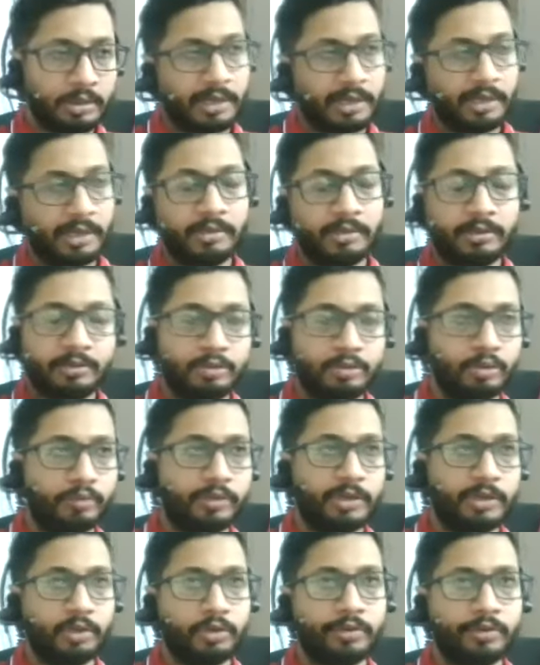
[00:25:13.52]
understood
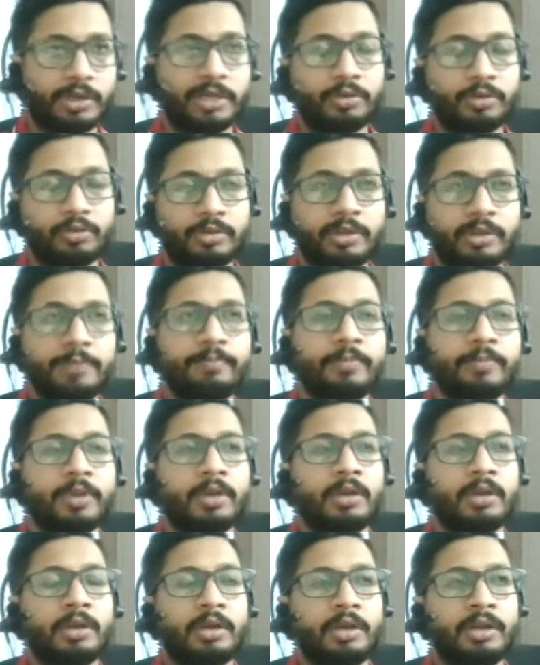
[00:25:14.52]
what you're trying to say.
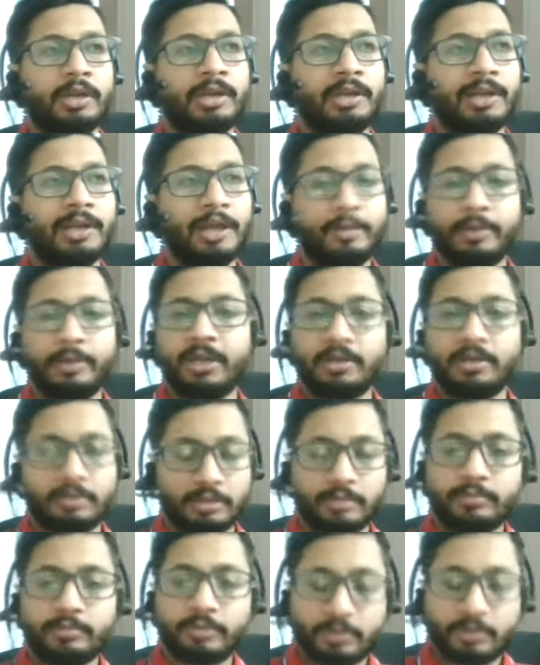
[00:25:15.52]
In layman
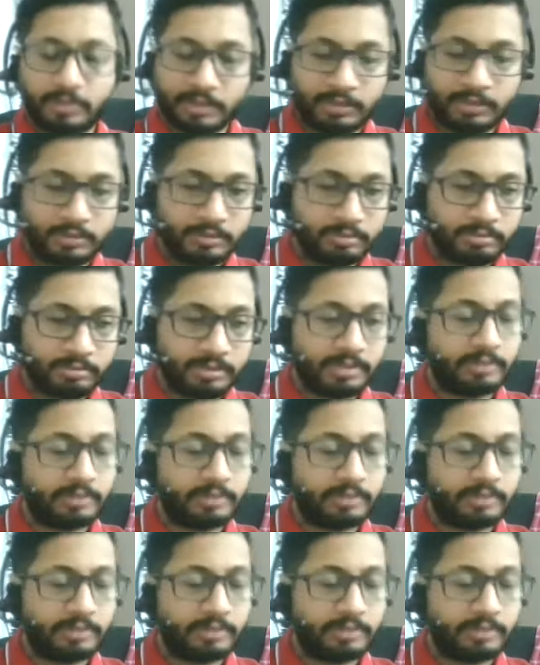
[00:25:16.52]
terms, since this